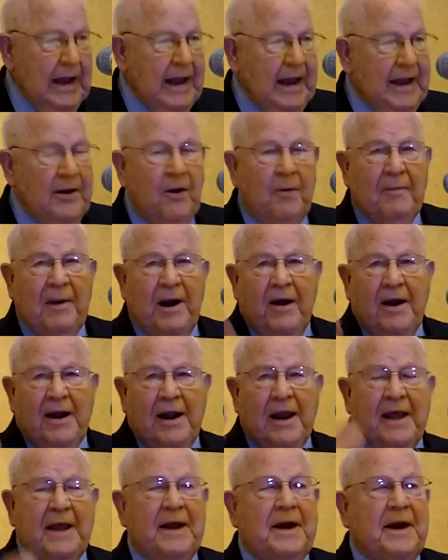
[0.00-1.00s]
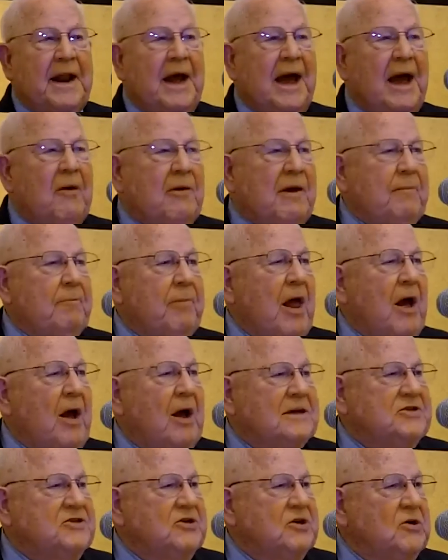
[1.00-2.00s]
I know Mary Elaine and I, we
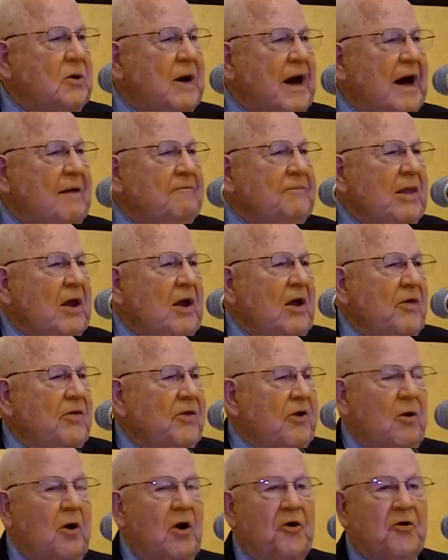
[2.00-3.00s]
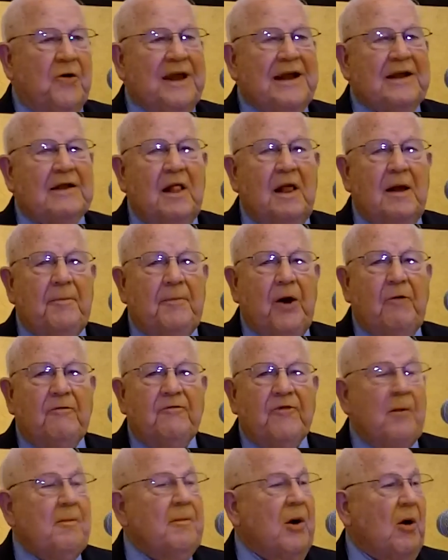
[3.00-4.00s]
belong to the Rotary Club
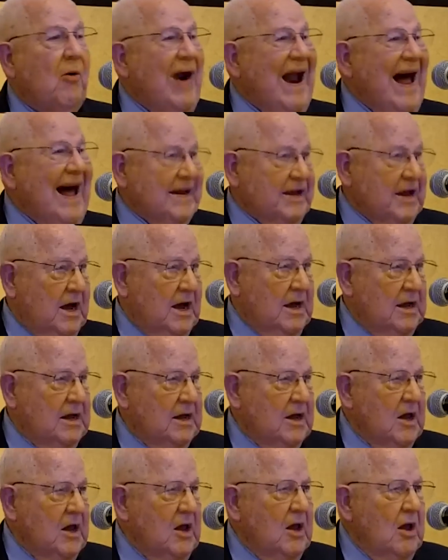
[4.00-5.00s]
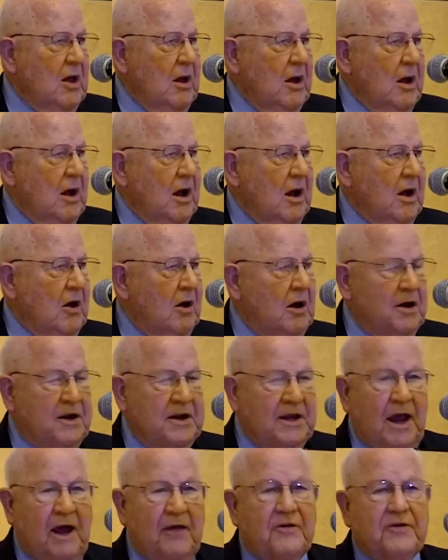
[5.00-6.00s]
over in Moraga, on
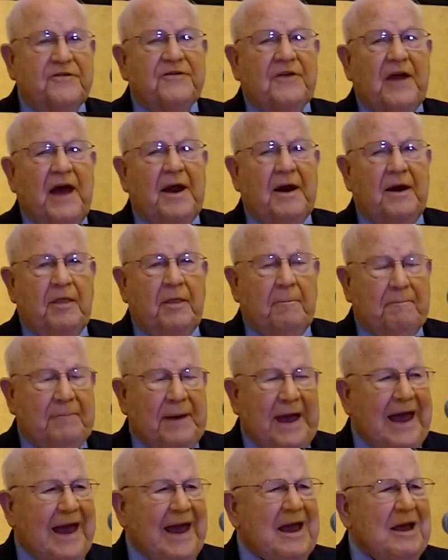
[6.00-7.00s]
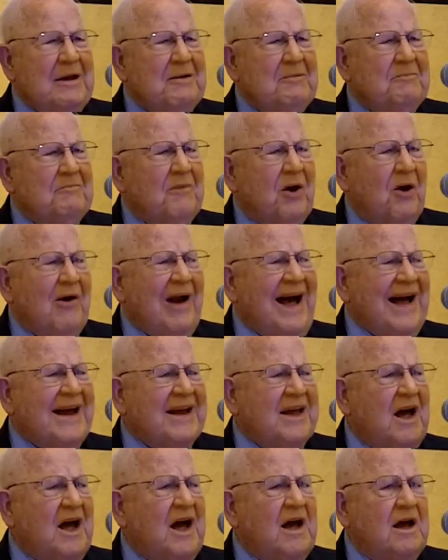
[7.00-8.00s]
the other side of the bay.
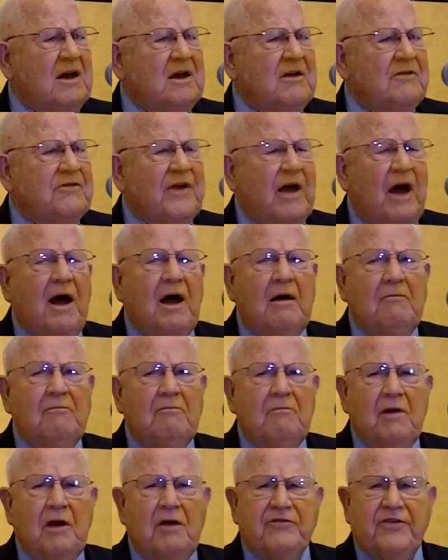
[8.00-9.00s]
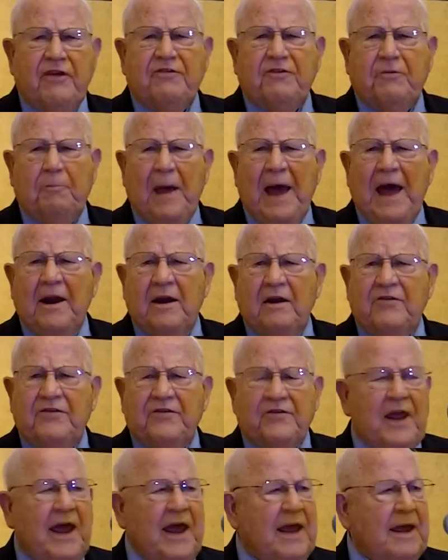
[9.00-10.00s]
Moraga is a
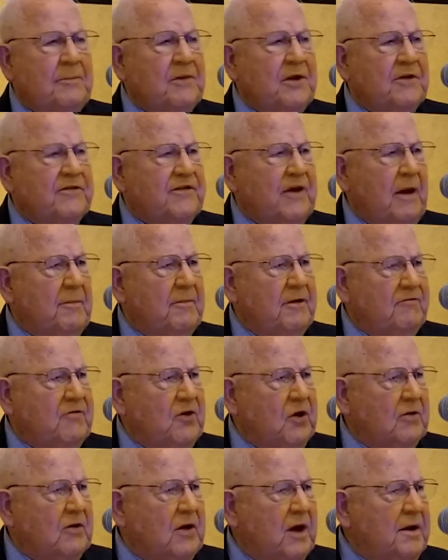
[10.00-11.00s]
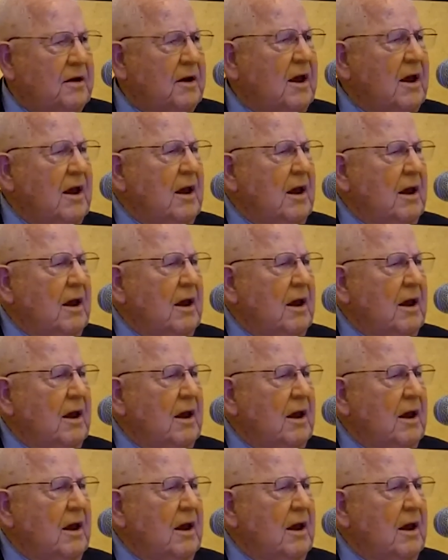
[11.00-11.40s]
Spanish name, as some of you can